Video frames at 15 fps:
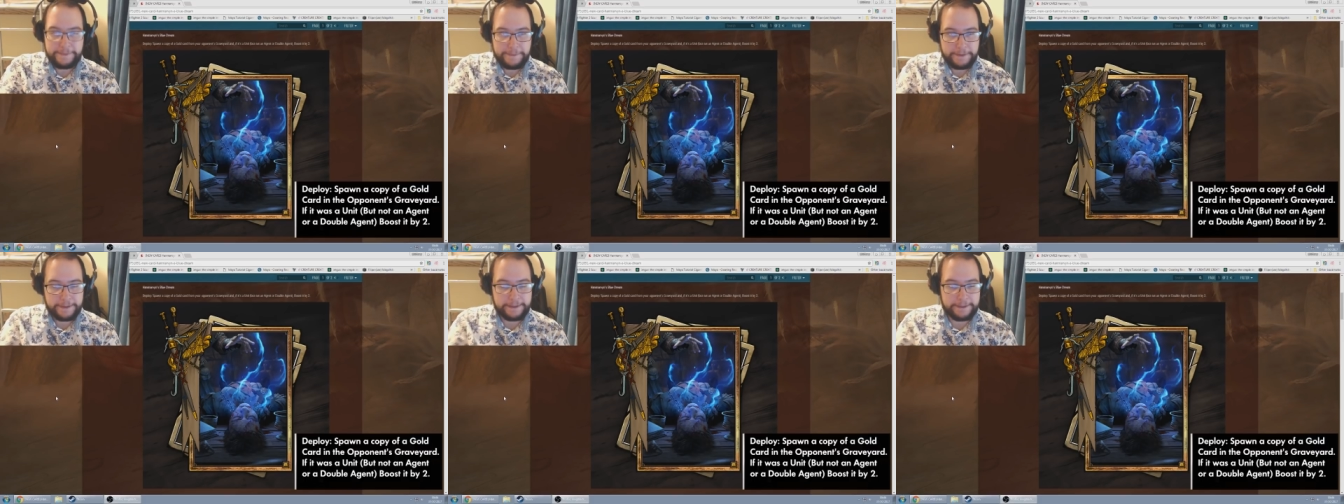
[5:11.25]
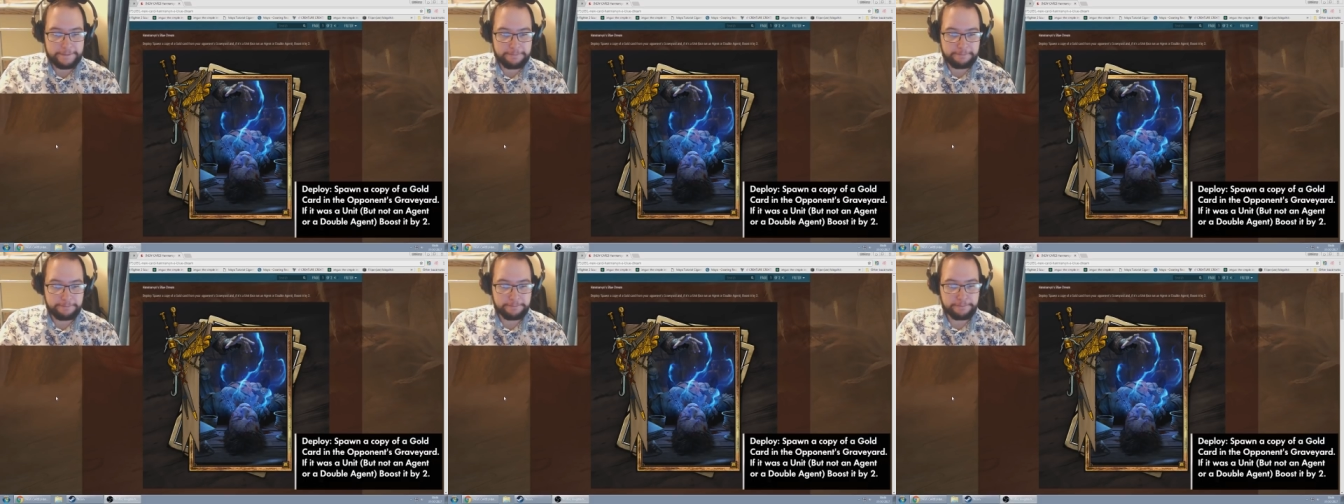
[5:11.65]

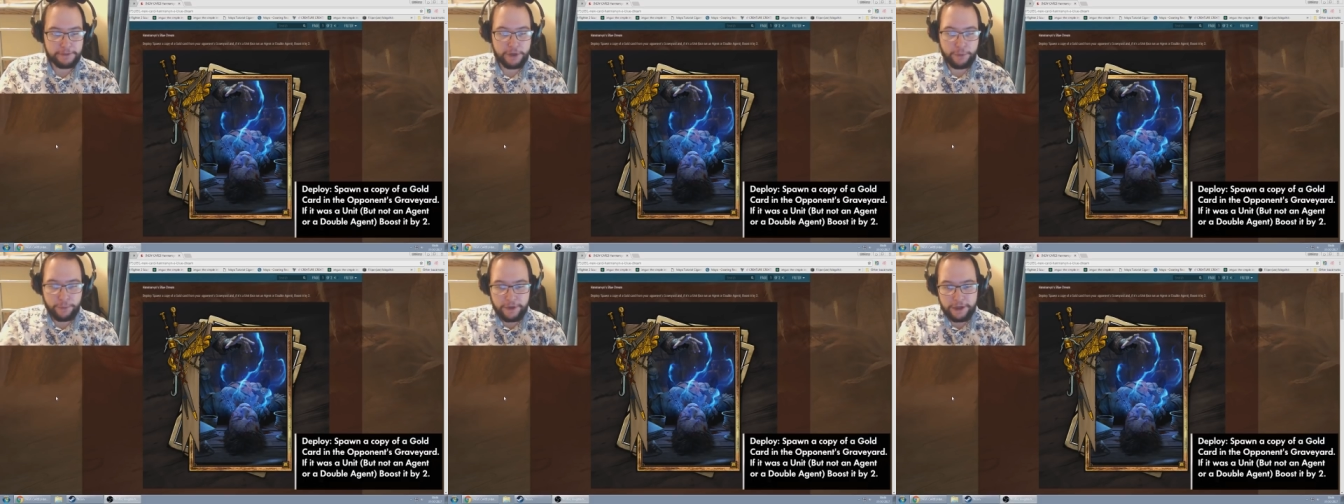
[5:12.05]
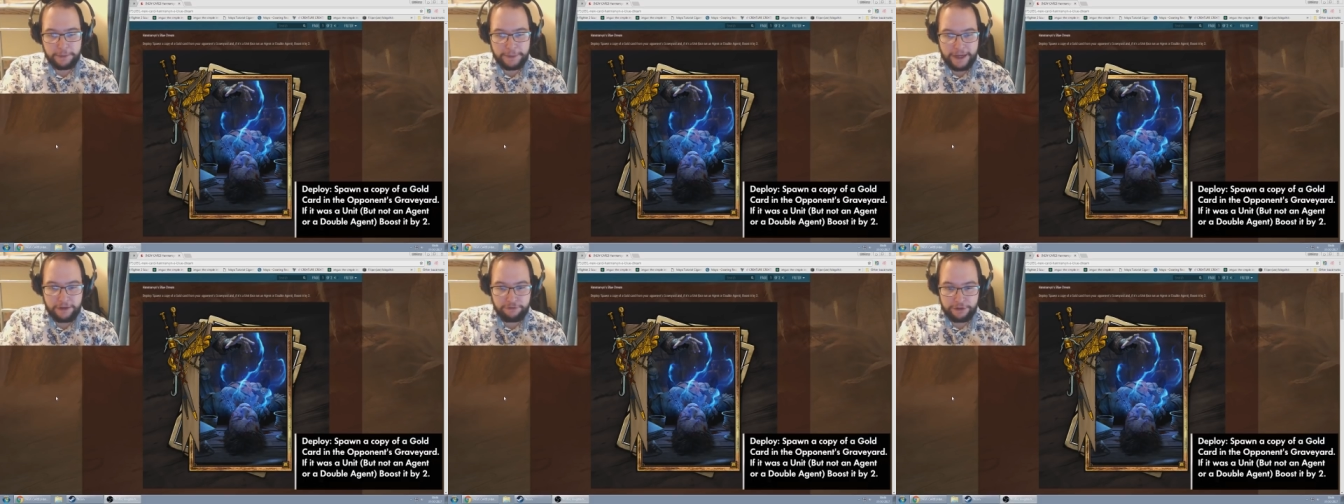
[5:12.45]
Um, a while
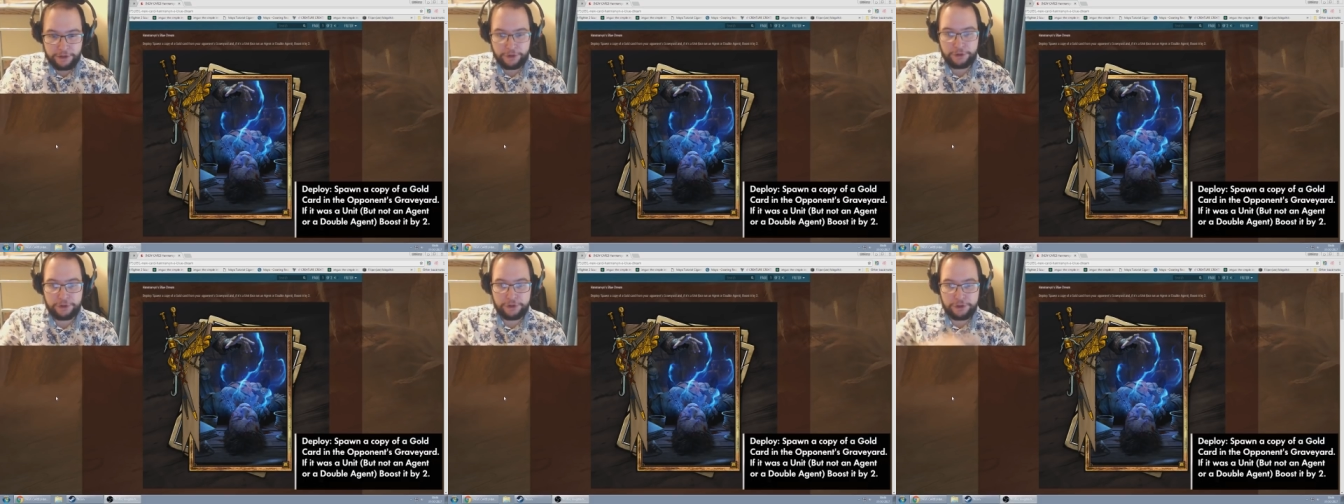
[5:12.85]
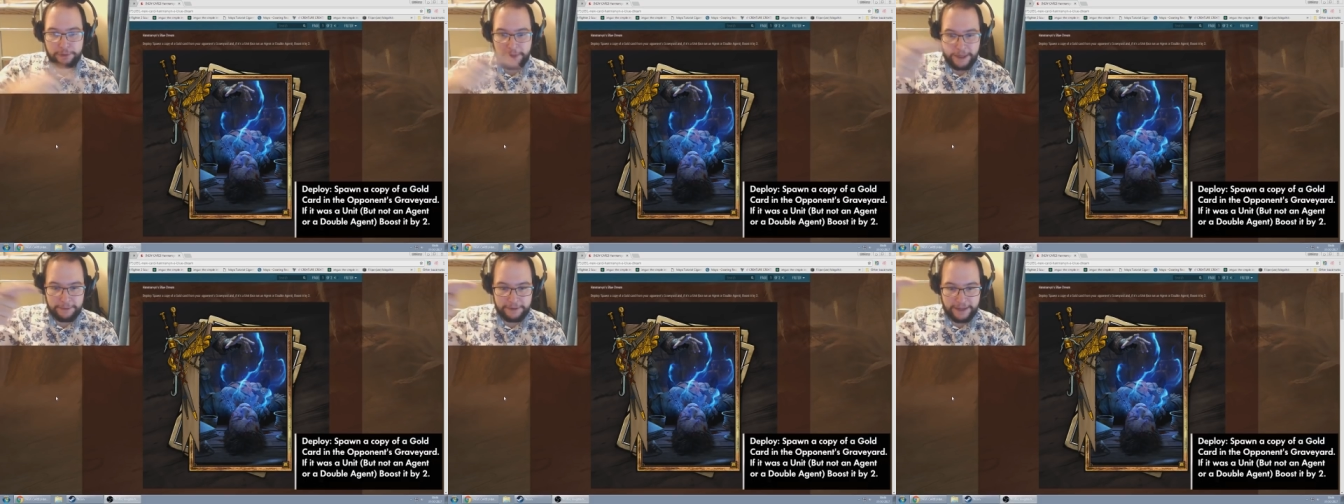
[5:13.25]
back, Renew used to be
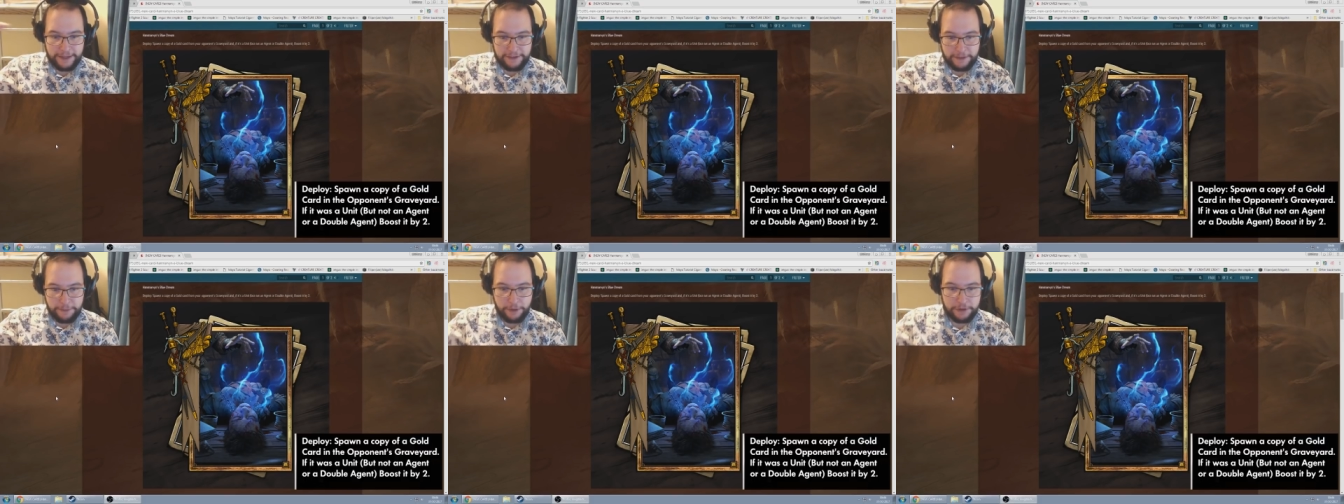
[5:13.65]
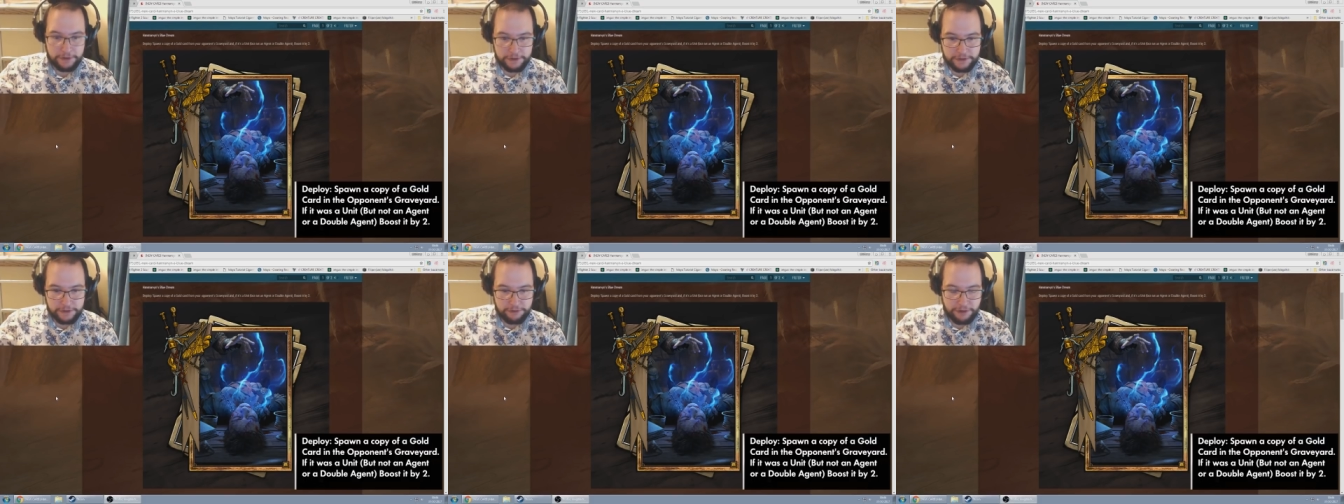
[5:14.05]
able to get the
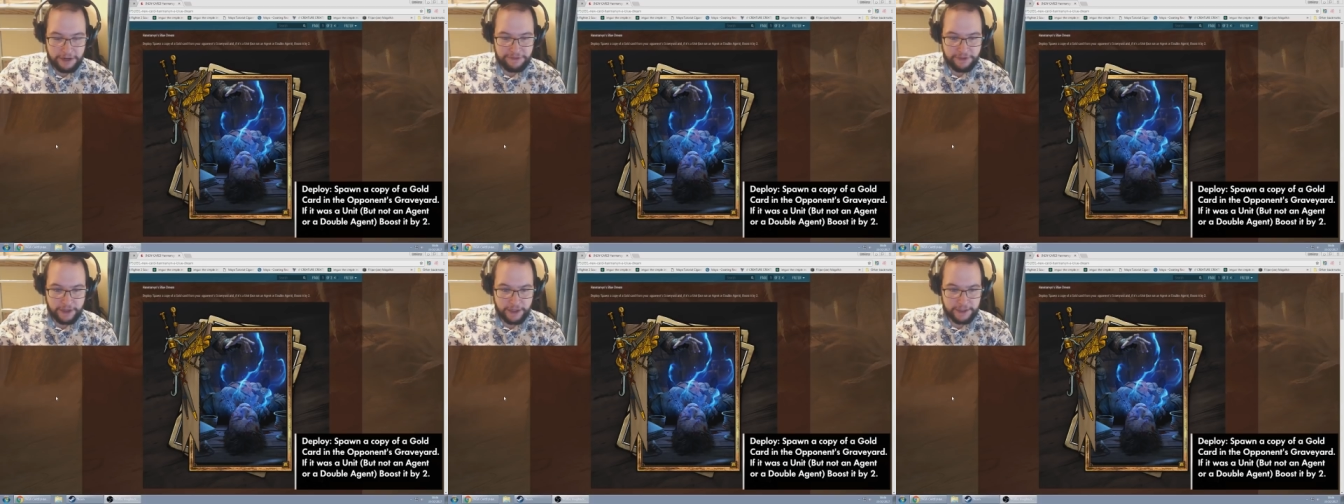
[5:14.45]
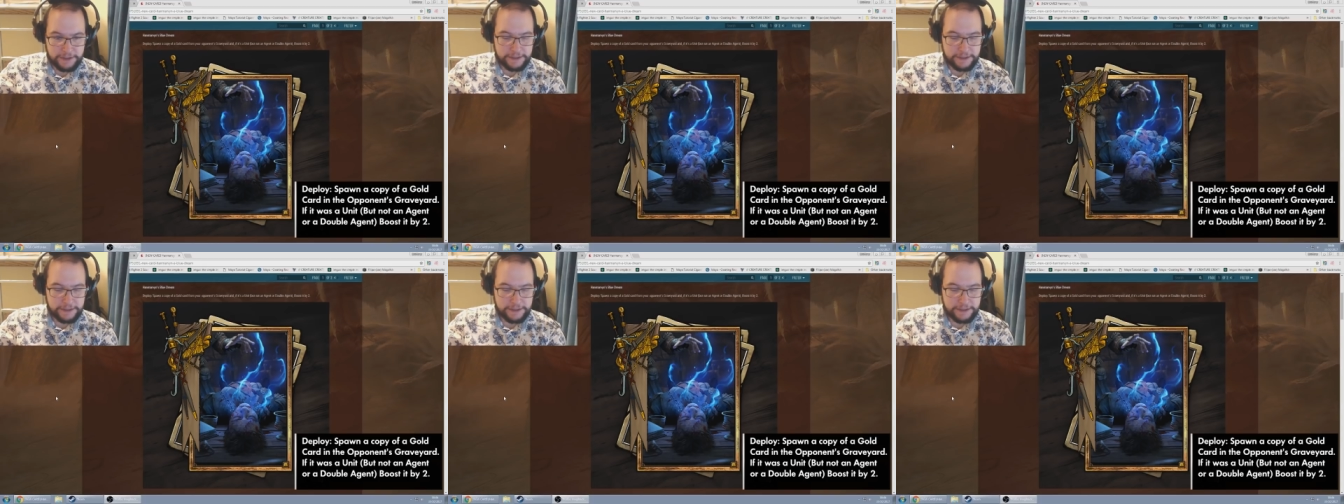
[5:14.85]
opponent's graveyard,